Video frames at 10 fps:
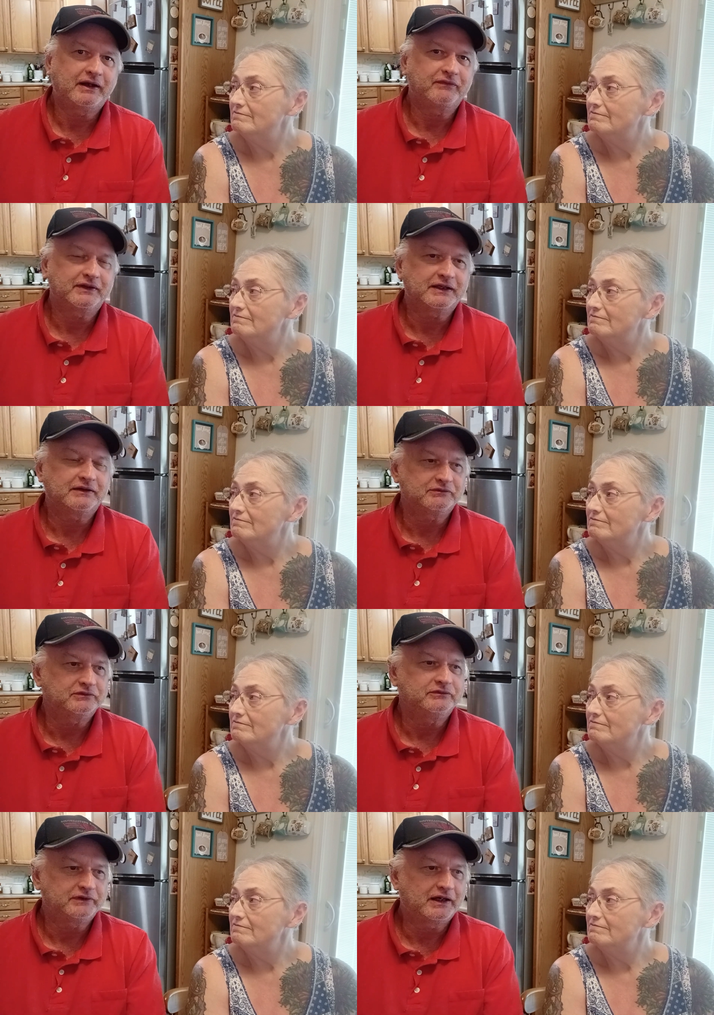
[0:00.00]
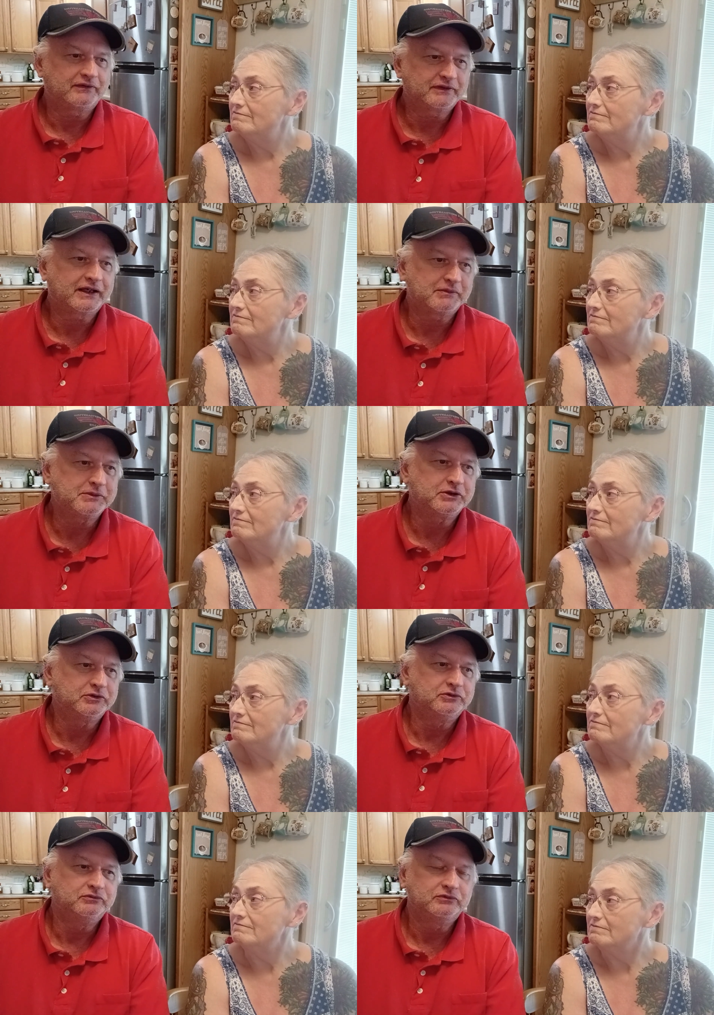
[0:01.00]
Speaker 1: I think I I think that'd be
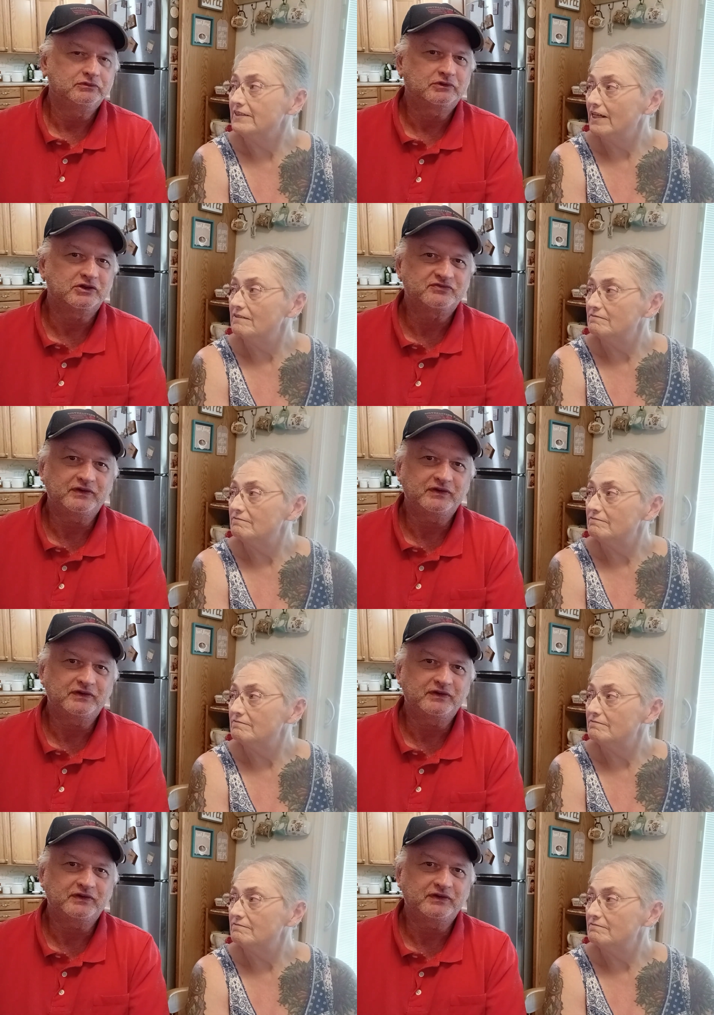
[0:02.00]
cool. Yeah. Because